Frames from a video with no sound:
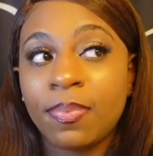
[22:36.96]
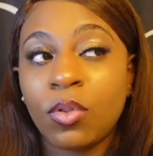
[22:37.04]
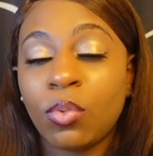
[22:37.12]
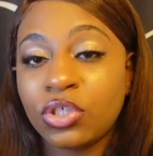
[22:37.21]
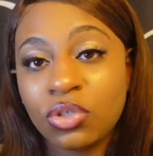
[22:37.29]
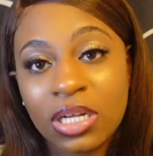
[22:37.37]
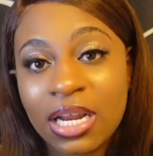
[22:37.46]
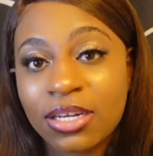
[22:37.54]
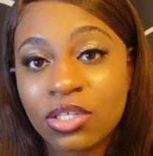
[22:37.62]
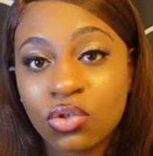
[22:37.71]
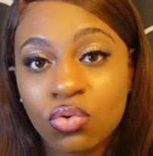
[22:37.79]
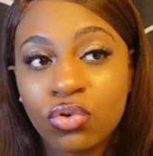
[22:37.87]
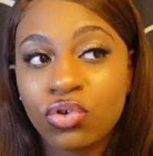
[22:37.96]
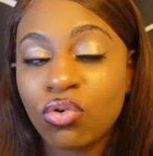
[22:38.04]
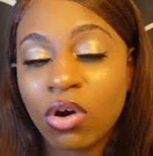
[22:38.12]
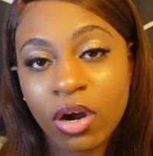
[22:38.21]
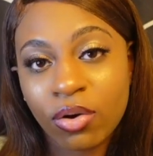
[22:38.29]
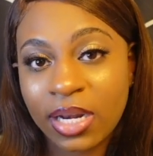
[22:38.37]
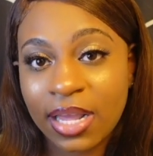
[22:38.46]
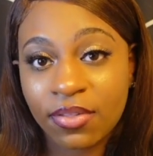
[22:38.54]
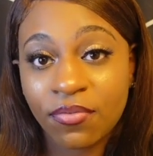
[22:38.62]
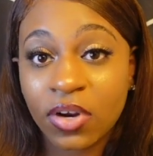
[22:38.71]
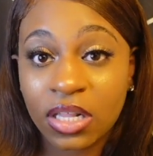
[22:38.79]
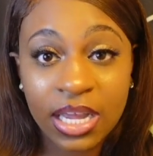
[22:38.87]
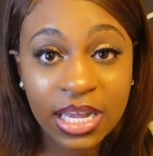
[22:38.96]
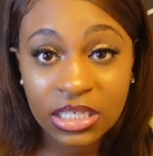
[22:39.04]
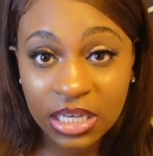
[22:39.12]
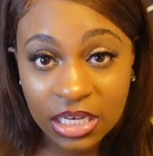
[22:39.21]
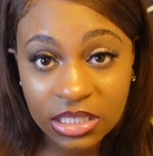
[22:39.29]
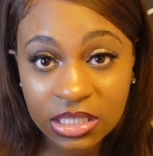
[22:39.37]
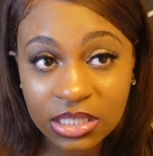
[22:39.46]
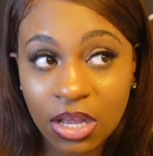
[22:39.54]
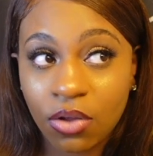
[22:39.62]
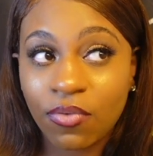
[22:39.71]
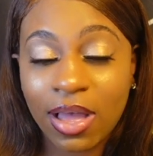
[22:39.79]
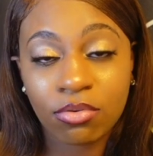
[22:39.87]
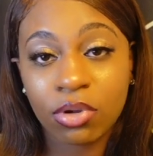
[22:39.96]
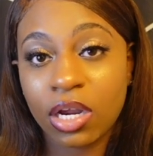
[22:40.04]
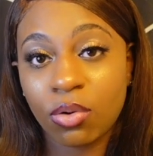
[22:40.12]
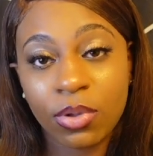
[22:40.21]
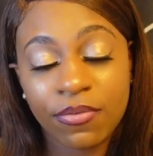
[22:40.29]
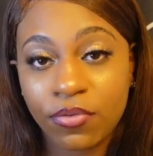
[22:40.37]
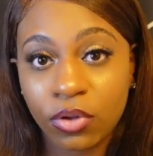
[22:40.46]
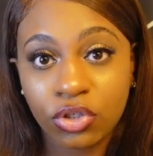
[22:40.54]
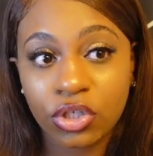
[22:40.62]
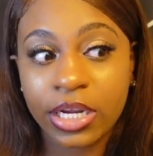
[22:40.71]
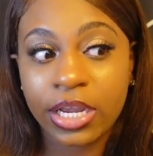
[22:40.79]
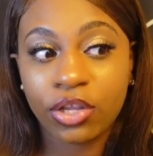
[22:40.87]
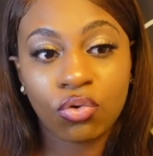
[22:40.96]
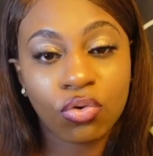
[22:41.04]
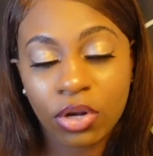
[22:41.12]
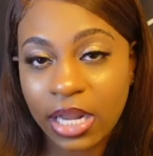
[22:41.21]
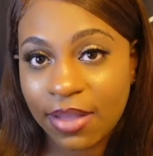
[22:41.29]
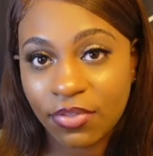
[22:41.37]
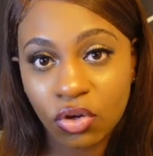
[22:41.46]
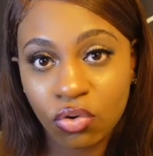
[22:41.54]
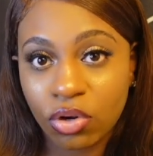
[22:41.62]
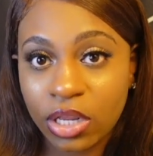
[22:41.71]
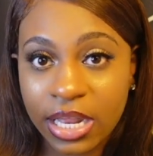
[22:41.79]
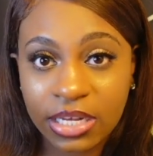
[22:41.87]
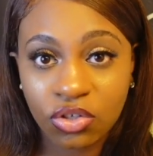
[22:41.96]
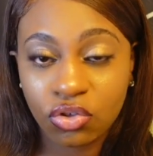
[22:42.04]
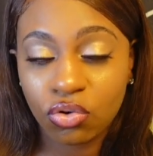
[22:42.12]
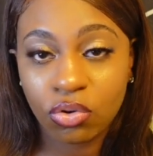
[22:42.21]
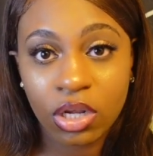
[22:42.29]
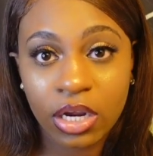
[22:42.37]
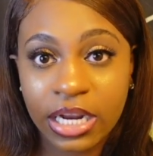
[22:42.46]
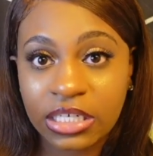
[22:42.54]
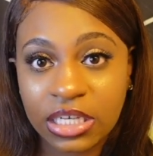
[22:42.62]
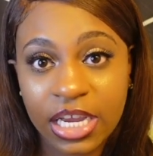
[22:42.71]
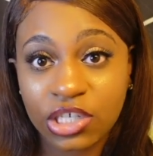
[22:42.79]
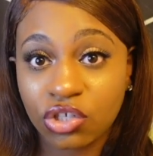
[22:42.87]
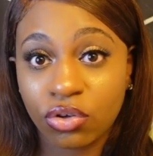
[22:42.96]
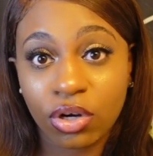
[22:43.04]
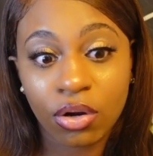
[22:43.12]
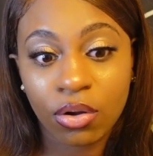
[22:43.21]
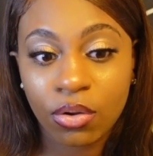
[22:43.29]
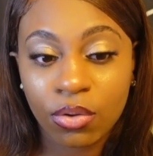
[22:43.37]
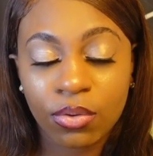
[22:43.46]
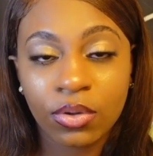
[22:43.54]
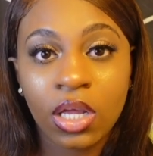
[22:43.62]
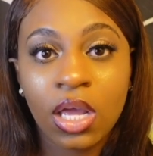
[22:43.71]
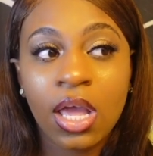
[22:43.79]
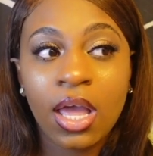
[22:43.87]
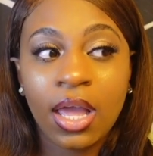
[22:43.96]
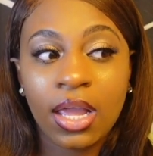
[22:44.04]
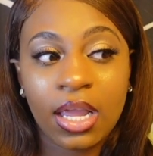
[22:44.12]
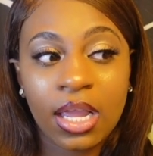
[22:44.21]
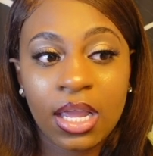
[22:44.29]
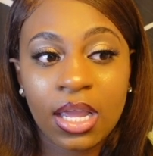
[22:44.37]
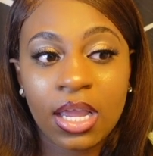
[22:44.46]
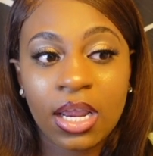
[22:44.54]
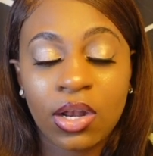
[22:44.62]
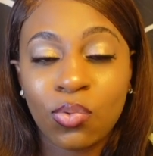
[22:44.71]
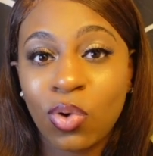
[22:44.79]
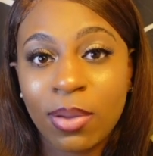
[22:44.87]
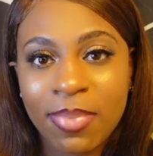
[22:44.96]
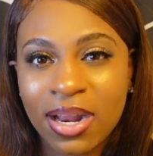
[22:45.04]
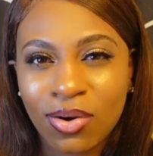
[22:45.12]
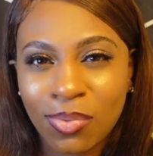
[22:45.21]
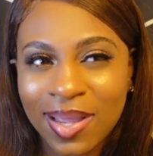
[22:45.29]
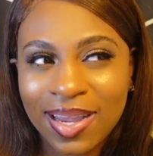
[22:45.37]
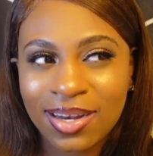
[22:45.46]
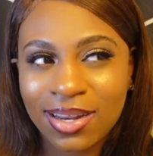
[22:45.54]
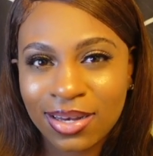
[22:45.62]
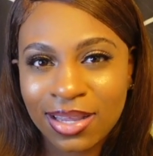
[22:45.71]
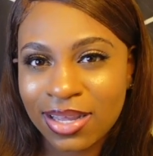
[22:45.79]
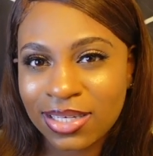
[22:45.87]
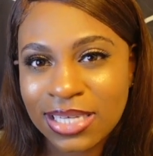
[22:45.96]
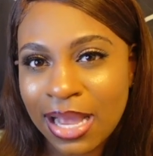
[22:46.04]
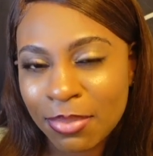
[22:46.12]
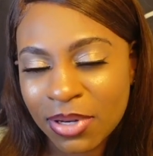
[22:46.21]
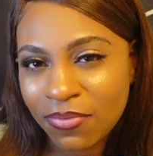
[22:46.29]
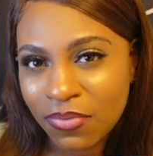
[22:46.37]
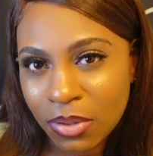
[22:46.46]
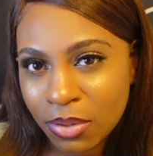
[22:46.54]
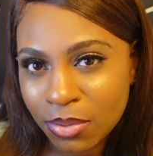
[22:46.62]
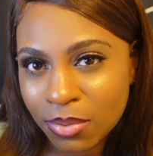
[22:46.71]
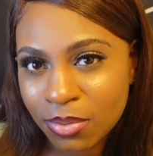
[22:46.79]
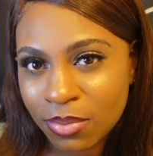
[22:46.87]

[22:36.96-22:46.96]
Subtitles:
Once you get out of school, you are going to have to further educate yourself. I don't care what field you're in. You're going to have to do the education on your own. And what better way than get a job in the field?